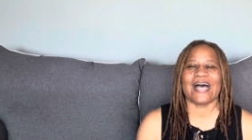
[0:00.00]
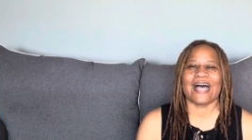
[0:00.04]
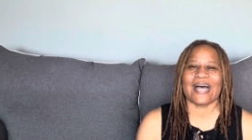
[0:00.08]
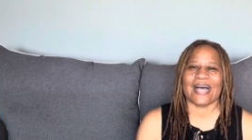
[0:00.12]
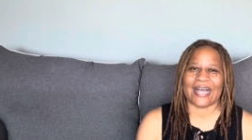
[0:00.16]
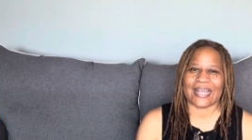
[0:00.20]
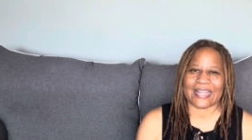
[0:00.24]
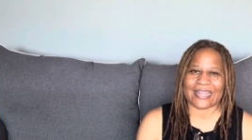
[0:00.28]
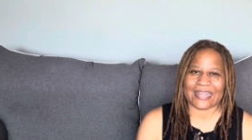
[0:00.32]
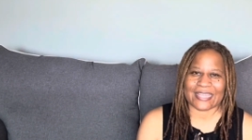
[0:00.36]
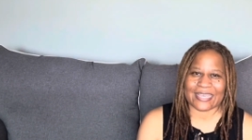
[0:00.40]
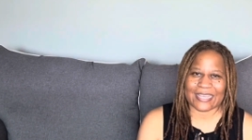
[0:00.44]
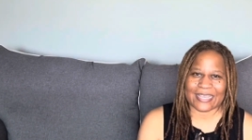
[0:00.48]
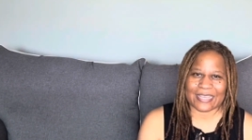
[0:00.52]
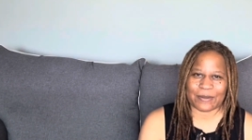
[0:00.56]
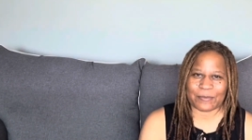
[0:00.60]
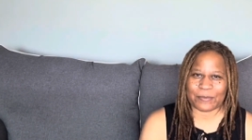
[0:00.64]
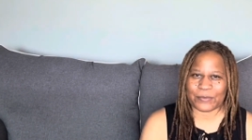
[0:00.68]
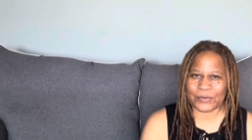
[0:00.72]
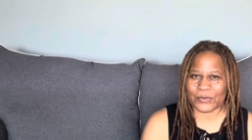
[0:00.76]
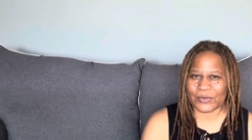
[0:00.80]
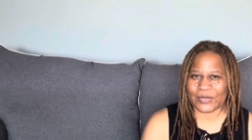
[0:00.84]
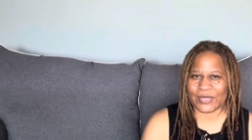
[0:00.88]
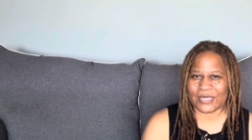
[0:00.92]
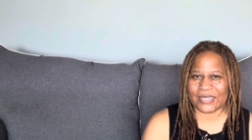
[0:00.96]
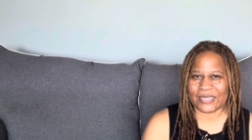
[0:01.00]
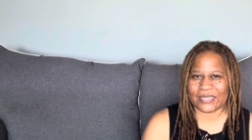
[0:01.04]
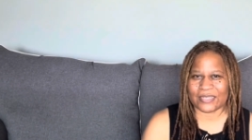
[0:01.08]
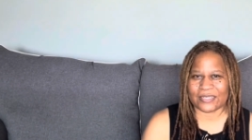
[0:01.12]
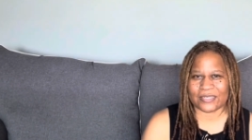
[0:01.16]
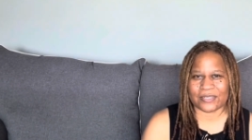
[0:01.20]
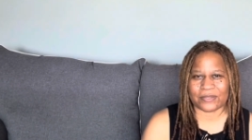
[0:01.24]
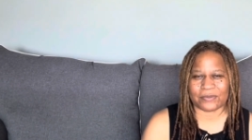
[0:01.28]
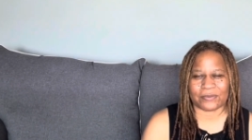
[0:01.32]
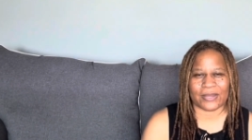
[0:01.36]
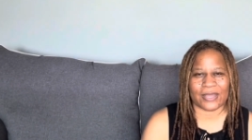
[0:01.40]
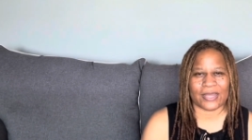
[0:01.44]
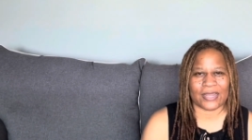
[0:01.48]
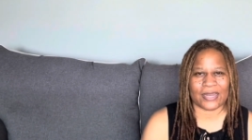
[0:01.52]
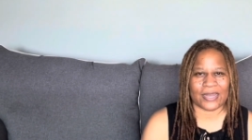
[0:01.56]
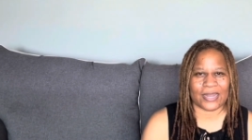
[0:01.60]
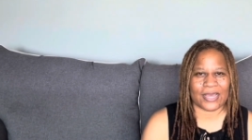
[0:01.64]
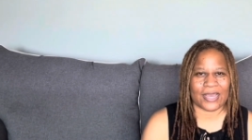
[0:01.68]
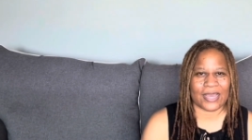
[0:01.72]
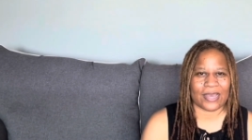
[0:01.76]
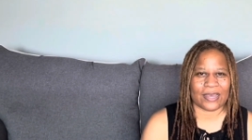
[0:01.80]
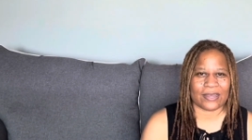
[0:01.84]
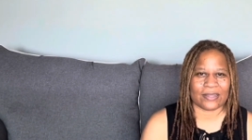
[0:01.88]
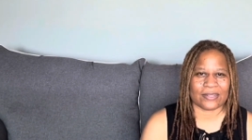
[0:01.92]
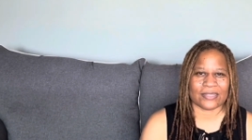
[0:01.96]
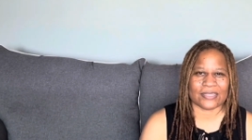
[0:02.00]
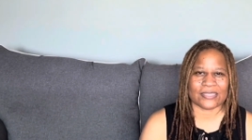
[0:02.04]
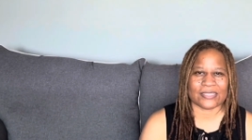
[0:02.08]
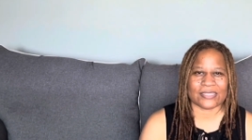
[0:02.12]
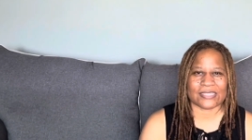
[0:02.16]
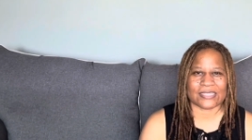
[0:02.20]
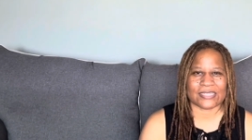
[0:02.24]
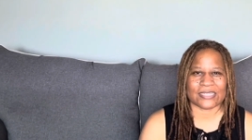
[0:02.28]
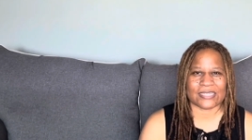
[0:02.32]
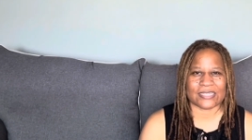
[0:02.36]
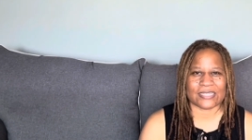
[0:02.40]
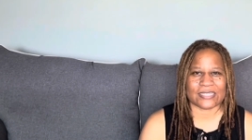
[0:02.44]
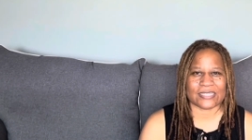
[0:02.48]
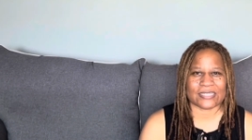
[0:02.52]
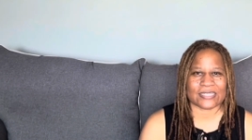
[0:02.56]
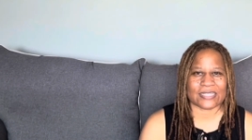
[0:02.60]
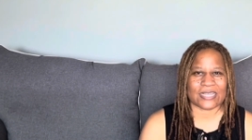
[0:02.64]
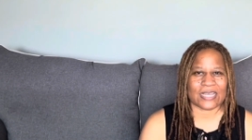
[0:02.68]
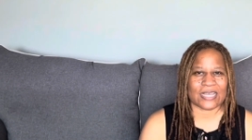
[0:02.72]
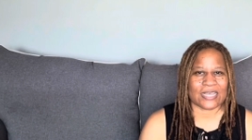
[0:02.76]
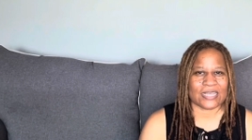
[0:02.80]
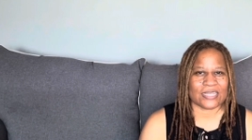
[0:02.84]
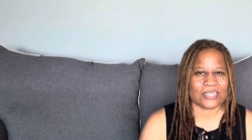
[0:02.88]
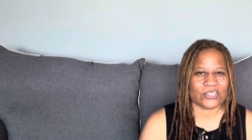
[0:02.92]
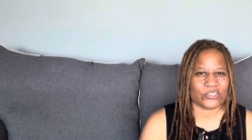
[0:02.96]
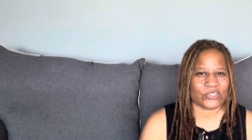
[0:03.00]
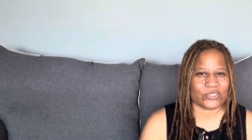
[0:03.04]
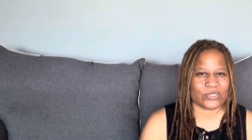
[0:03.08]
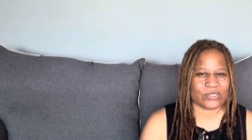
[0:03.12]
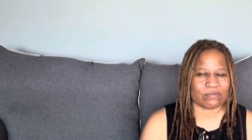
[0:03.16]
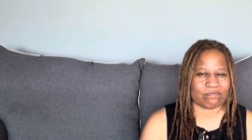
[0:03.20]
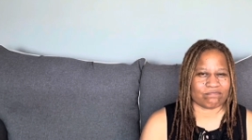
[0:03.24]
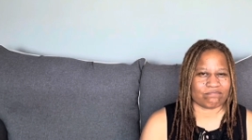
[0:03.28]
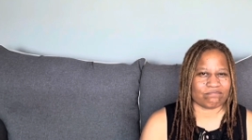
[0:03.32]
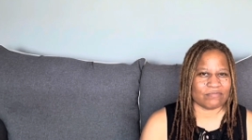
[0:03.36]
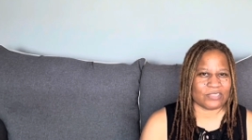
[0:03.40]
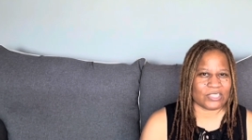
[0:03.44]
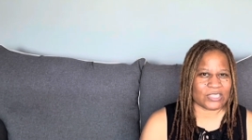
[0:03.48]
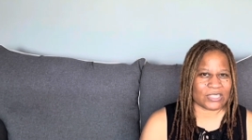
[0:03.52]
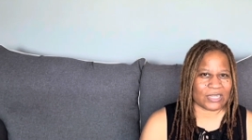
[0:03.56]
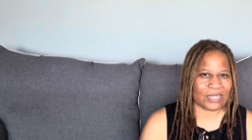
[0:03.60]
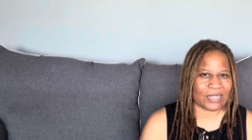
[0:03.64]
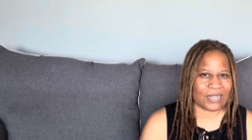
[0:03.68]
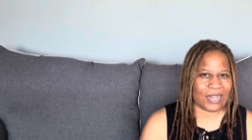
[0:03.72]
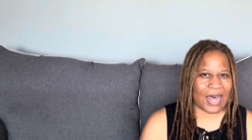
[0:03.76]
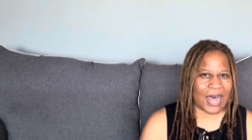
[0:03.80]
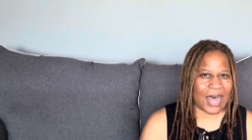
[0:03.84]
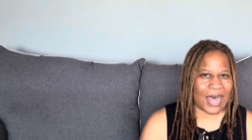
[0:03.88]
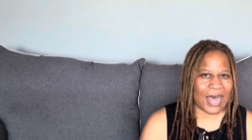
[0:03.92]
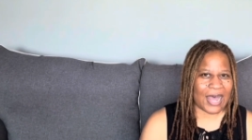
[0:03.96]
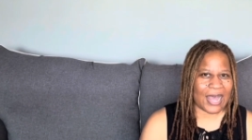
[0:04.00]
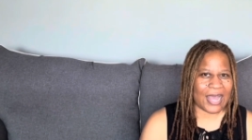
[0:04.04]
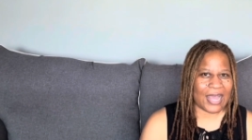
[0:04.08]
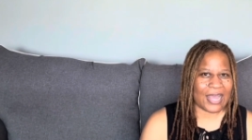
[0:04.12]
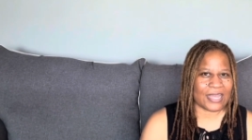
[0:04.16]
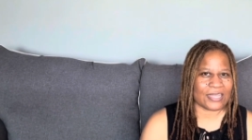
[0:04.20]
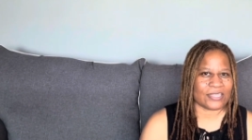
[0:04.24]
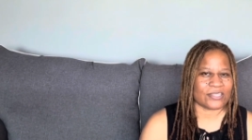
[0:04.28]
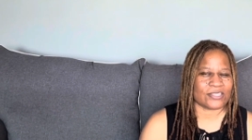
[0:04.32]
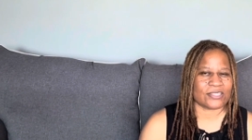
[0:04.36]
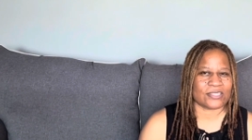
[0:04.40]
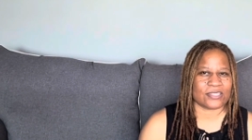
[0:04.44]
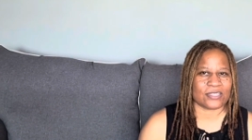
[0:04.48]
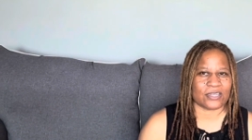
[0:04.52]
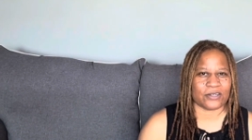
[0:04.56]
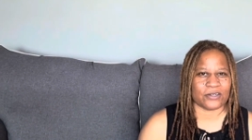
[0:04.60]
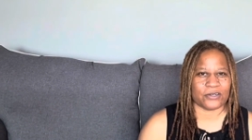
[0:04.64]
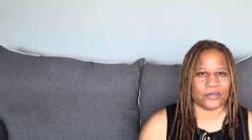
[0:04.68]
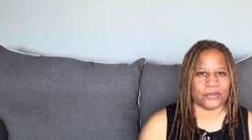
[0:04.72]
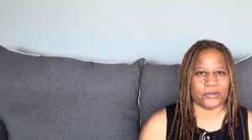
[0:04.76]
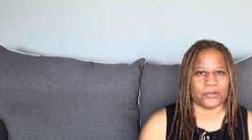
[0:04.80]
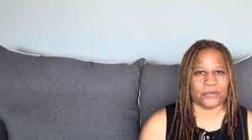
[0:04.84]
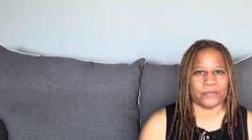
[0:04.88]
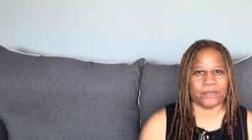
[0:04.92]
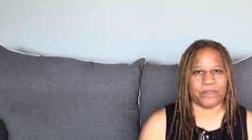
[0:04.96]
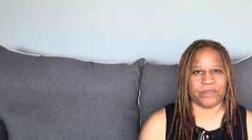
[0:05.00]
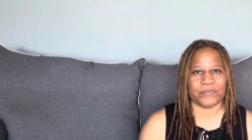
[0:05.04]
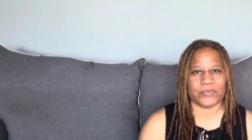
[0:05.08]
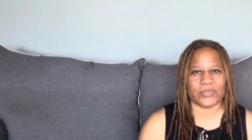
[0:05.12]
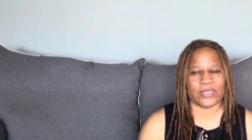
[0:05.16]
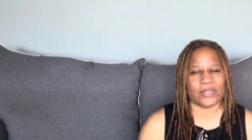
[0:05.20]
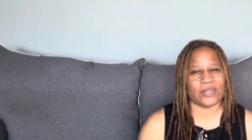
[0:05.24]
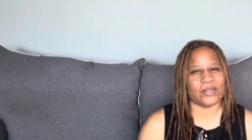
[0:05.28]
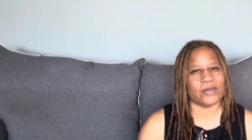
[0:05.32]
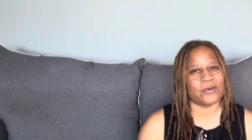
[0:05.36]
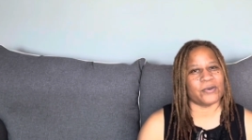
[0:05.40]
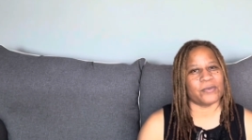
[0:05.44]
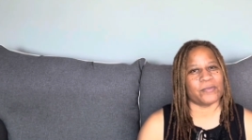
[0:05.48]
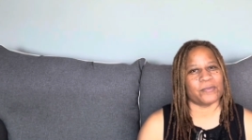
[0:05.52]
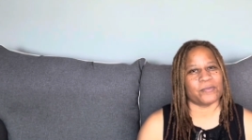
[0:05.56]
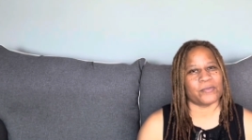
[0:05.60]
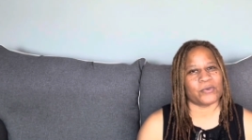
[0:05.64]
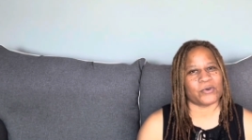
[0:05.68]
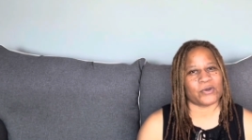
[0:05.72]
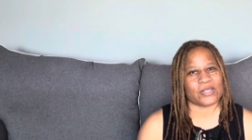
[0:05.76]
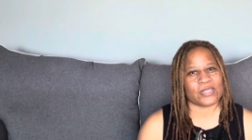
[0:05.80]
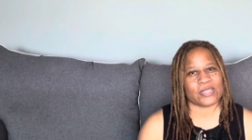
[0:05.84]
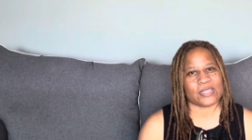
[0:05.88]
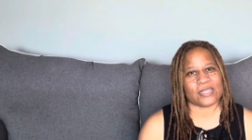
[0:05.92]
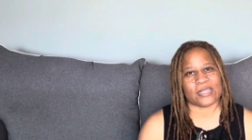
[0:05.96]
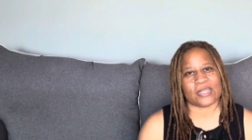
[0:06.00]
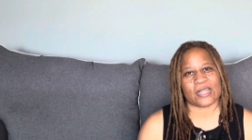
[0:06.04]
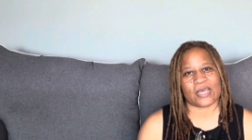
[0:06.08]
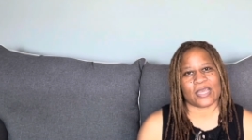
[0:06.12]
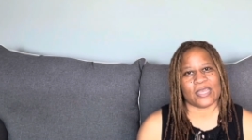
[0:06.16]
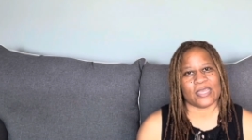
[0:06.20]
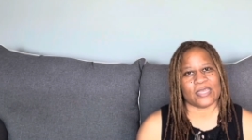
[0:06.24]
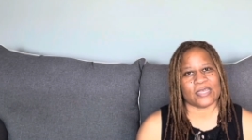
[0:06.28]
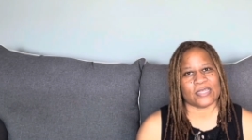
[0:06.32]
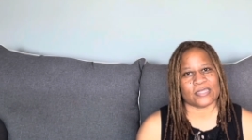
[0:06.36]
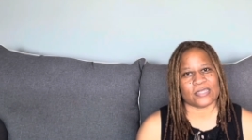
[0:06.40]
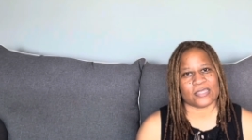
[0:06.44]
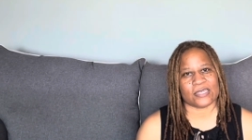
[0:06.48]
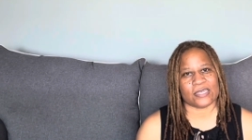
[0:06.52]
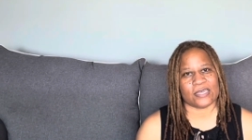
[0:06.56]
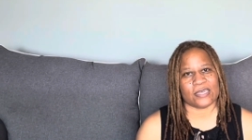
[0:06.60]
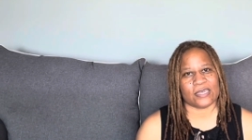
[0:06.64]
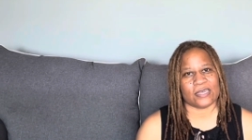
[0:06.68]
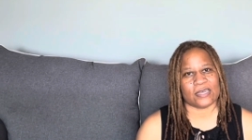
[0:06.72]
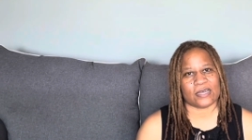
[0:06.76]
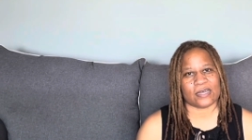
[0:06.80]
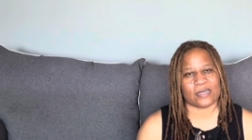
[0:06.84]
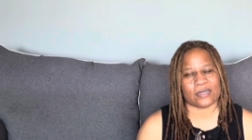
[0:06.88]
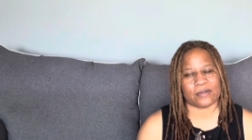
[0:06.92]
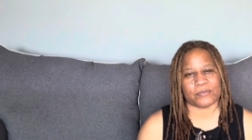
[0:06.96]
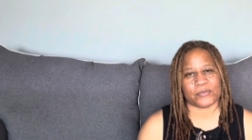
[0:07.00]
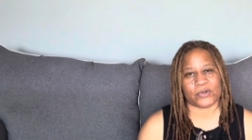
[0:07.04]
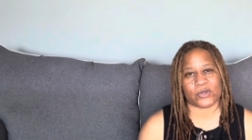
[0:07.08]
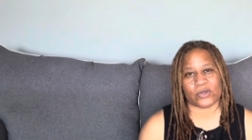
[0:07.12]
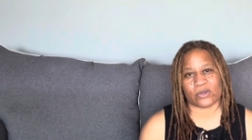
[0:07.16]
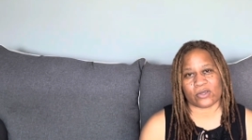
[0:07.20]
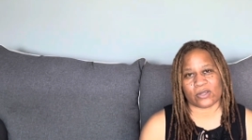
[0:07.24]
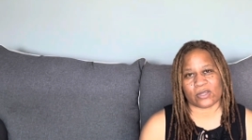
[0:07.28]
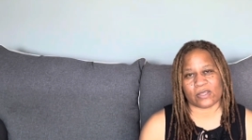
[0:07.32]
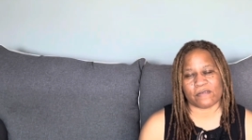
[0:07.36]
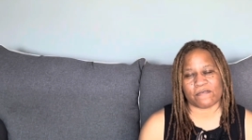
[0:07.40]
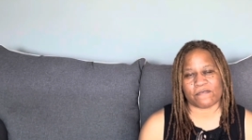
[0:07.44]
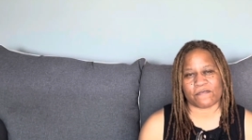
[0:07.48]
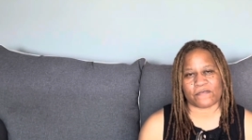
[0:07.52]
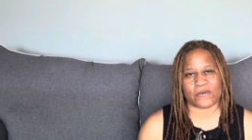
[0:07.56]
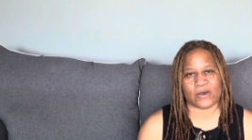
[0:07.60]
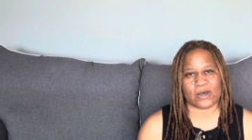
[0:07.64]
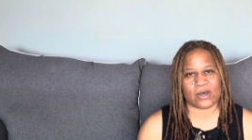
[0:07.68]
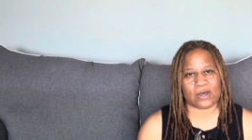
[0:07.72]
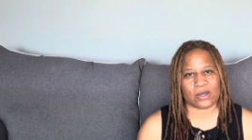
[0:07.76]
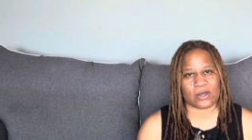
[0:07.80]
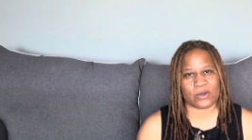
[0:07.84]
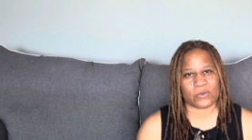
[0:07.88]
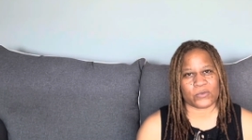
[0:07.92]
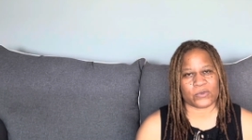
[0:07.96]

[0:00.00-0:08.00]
I think I'm pretty good right now. This is July, so you know, more than likely early fall